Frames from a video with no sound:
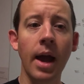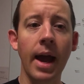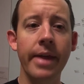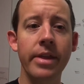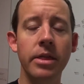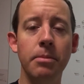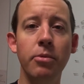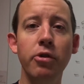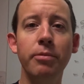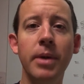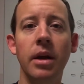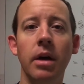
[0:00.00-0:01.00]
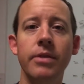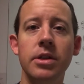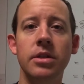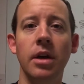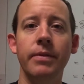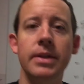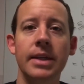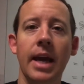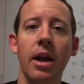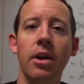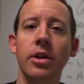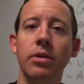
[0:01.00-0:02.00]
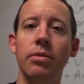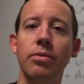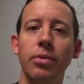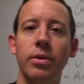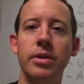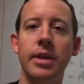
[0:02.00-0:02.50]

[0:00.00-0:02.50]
And then the movement of this stuff is carrying you through it.